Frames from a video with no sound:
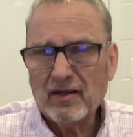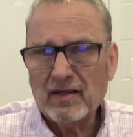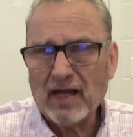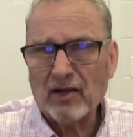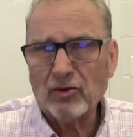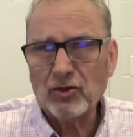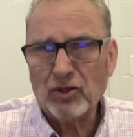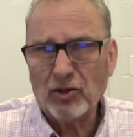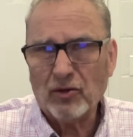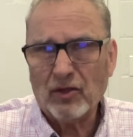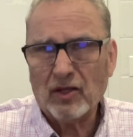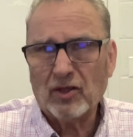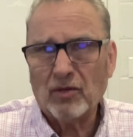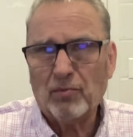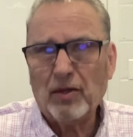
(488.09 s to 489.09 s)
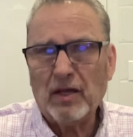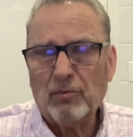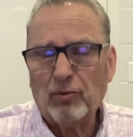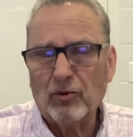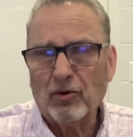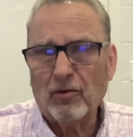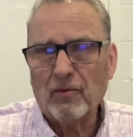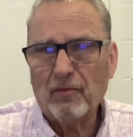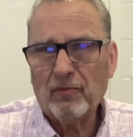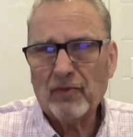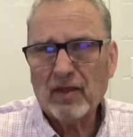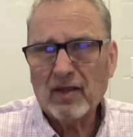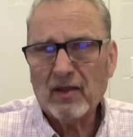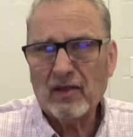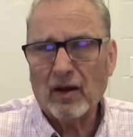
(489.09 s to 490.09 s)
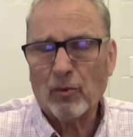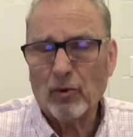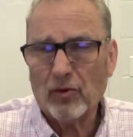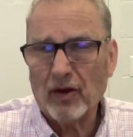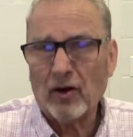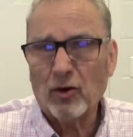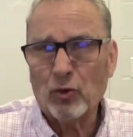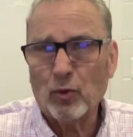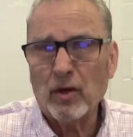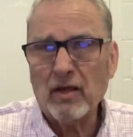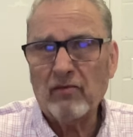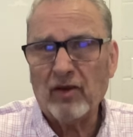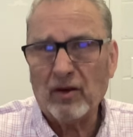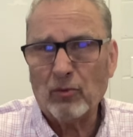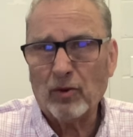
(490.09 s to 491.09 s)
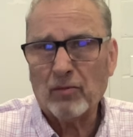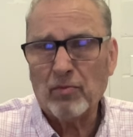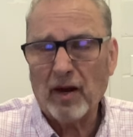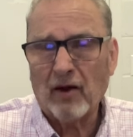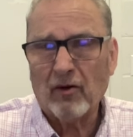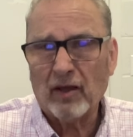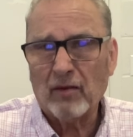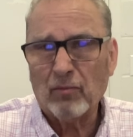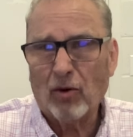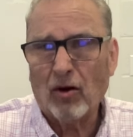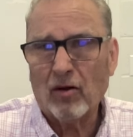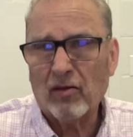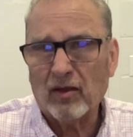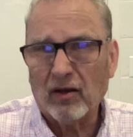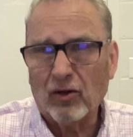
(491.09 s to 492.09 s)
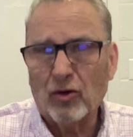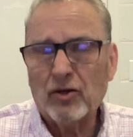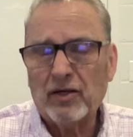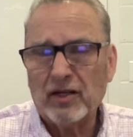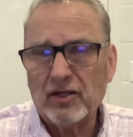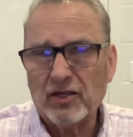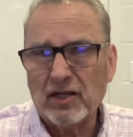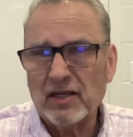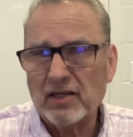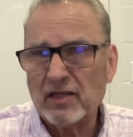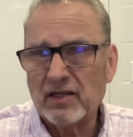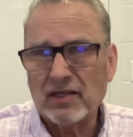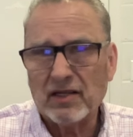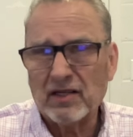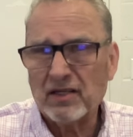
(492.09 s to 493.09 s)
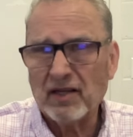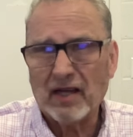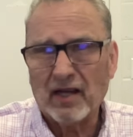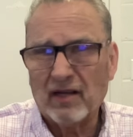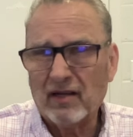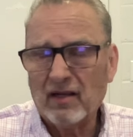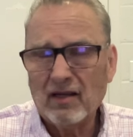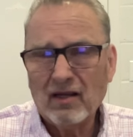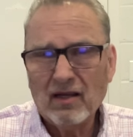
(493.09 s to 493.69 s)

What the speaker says: tells you that the people that were there grieving with Mary and Martha looked at Jesus and said,